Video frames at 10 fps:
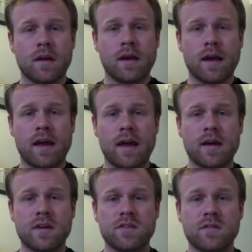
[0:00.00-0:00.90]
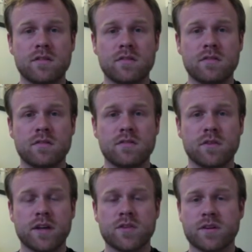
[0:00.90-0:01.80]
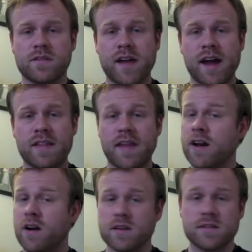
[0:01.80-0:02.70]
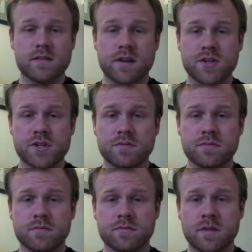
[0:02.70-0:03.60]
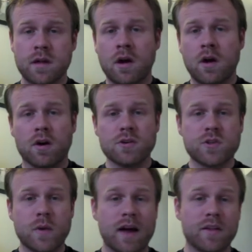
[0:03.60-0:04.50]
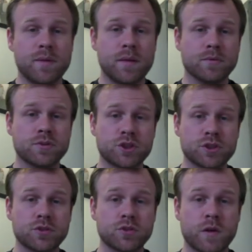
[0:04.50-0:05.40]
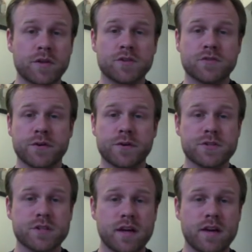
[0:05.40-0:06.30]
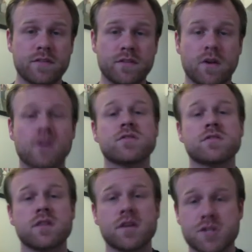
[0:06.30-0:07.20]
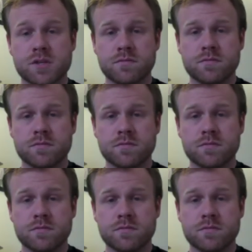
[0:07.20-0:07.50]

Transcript: and so it gets rid of that. That causes an issue. Also, how the people choose whether it's free or slave causes an issue,